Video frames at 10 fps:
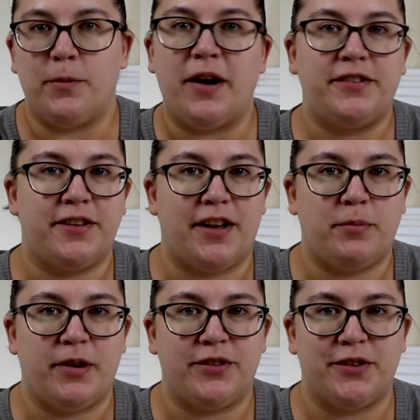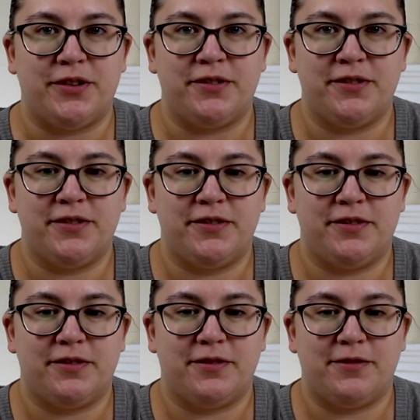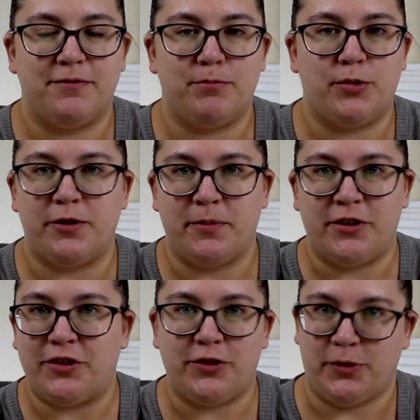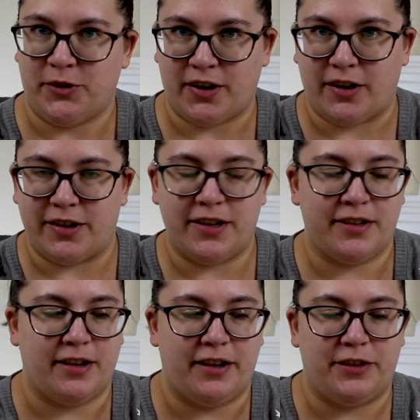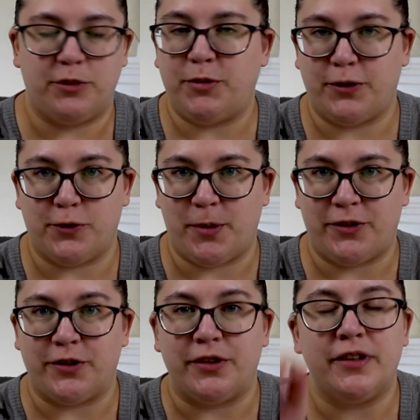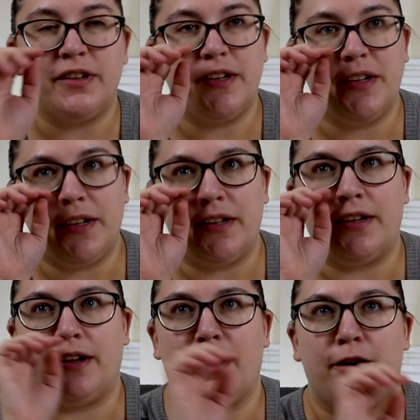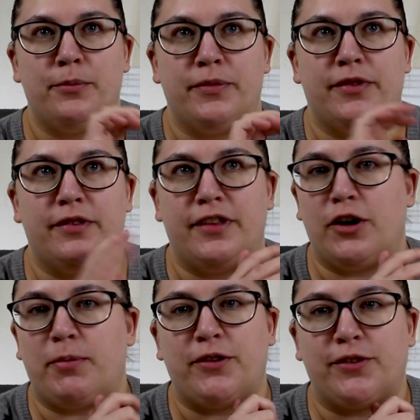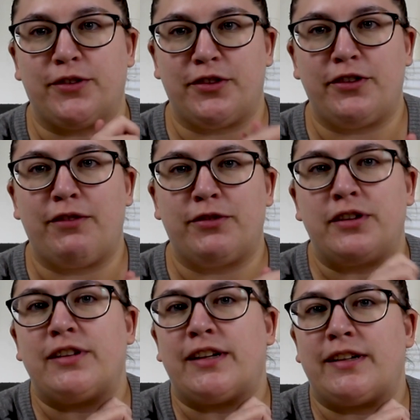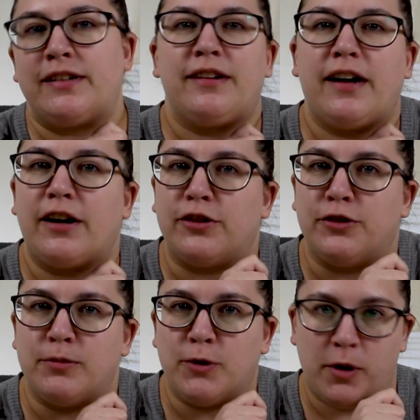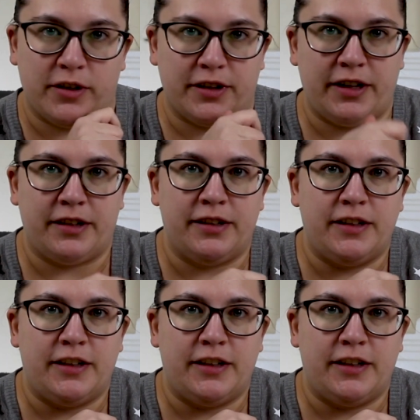I did that puzzle pretty much as soon as I got it. It's a beautiful puzzle. Their puzzles are definitely heirloom quality.